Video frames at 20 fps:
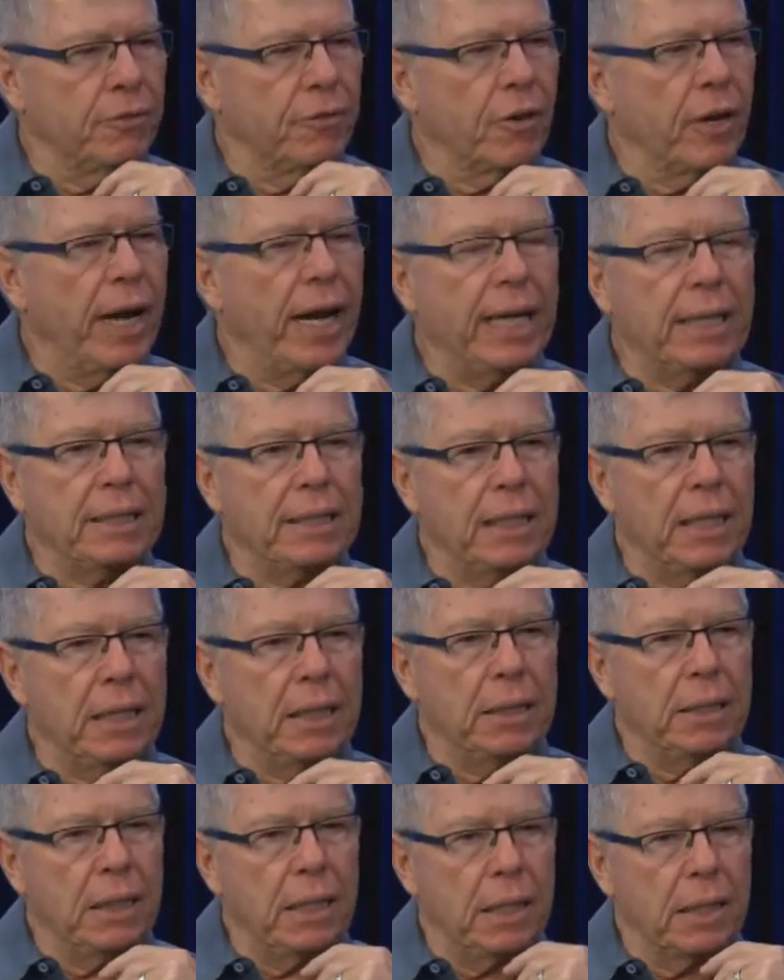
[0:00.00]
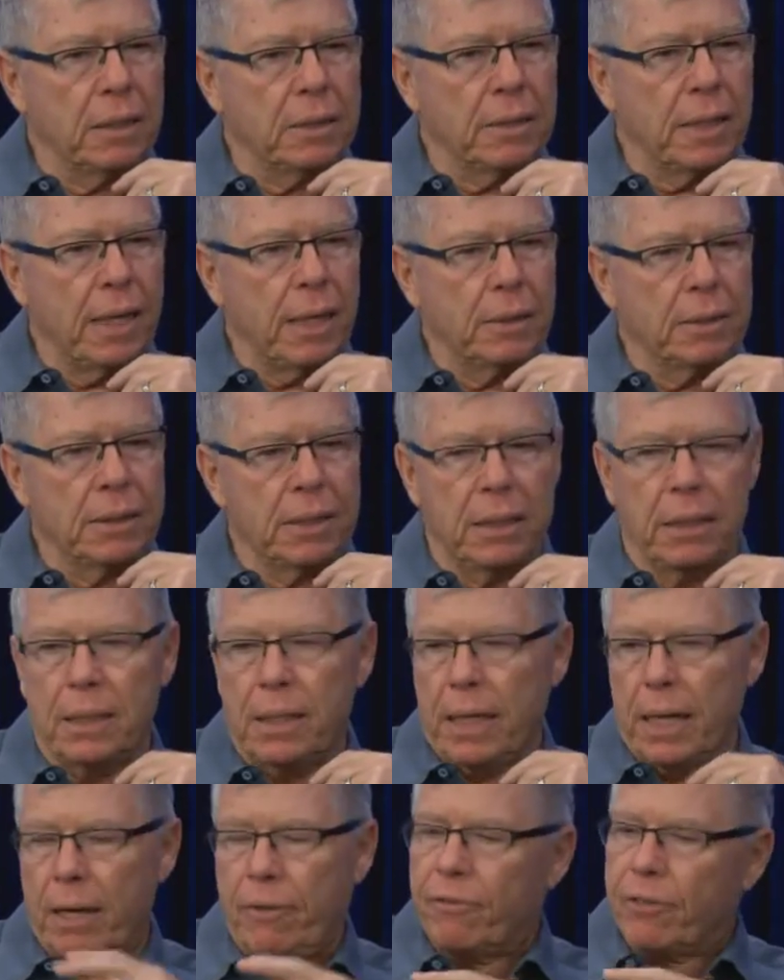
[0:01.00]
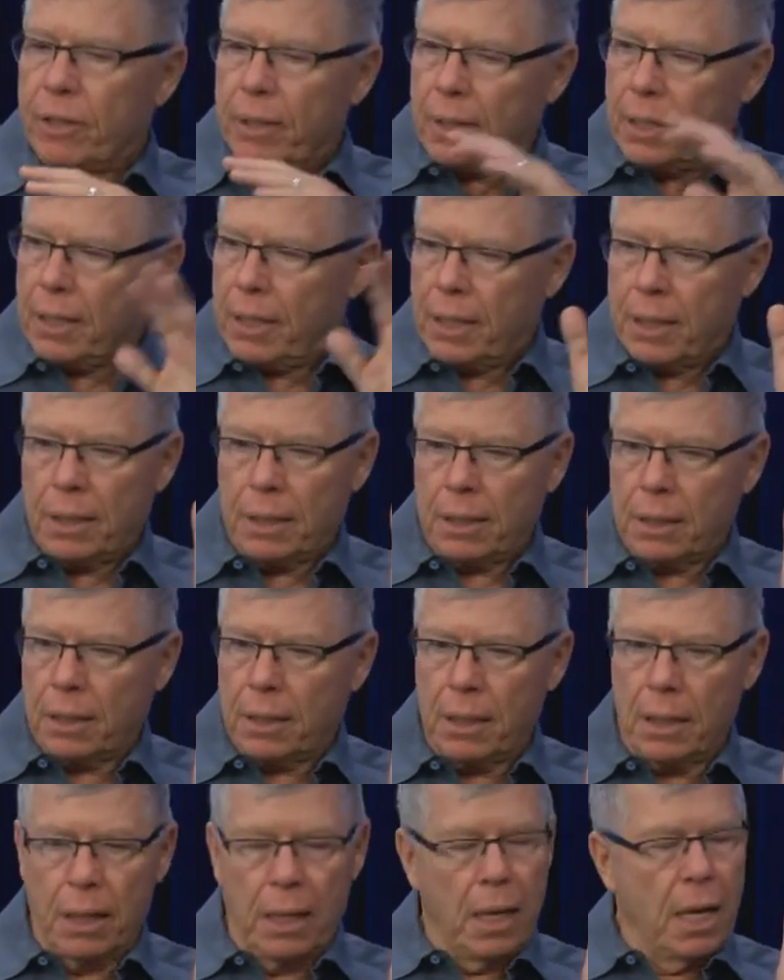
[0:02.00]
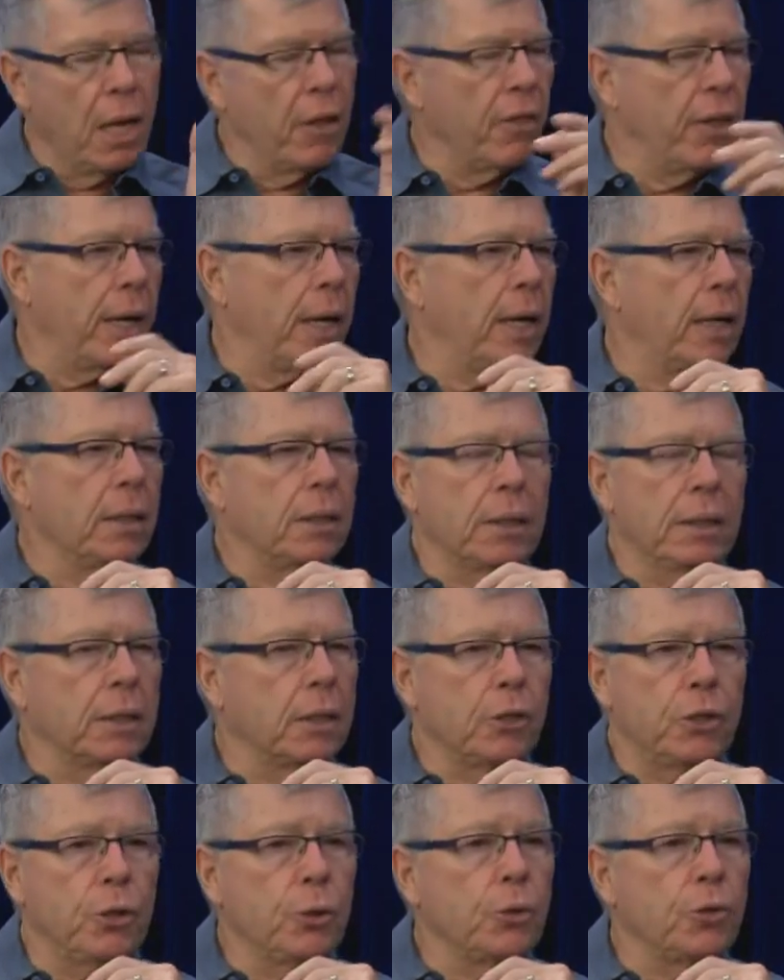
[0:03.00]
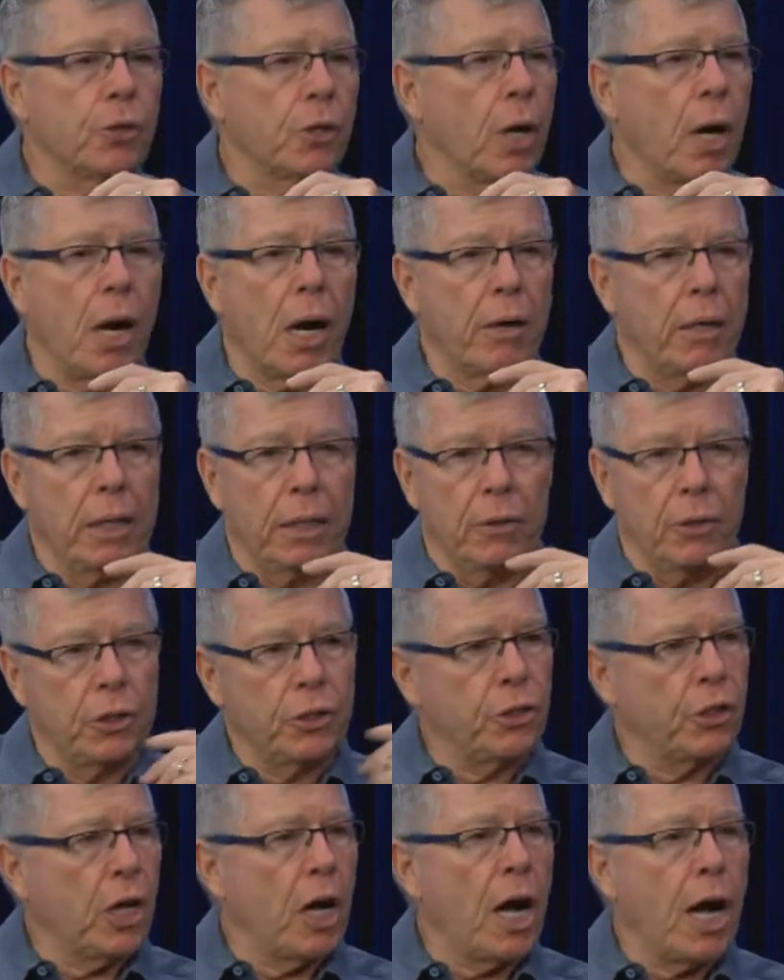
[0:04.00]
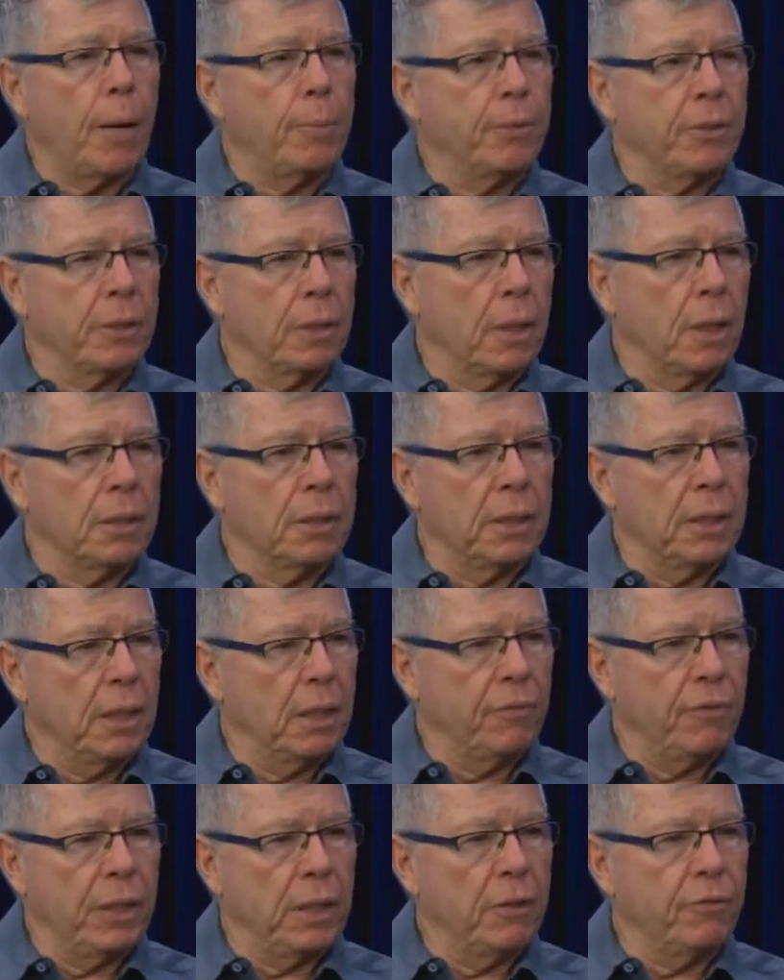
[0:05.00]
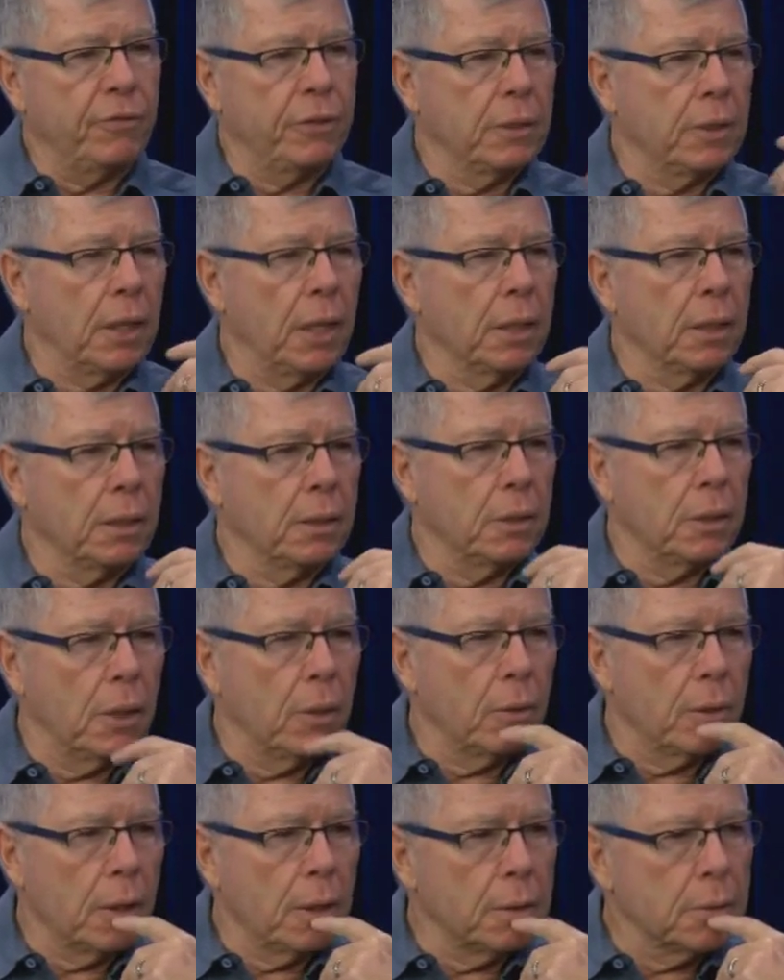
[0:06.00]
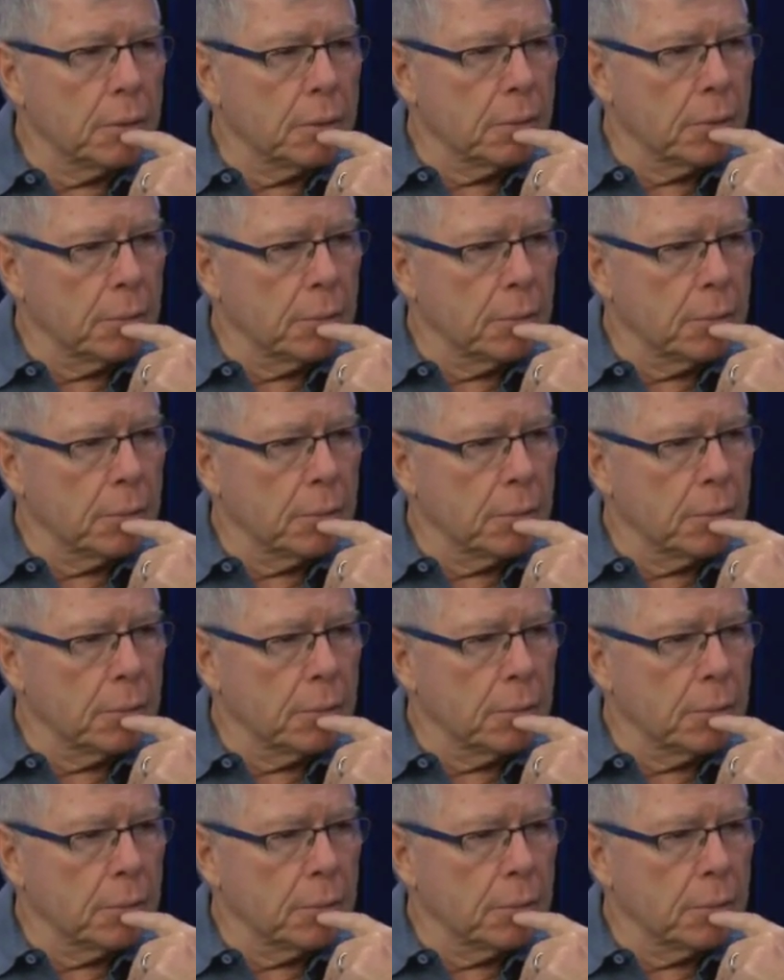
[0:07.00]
Okay. For 18 years, I did everything that that you saw in the shops and on TV for Dunkin' Donuts.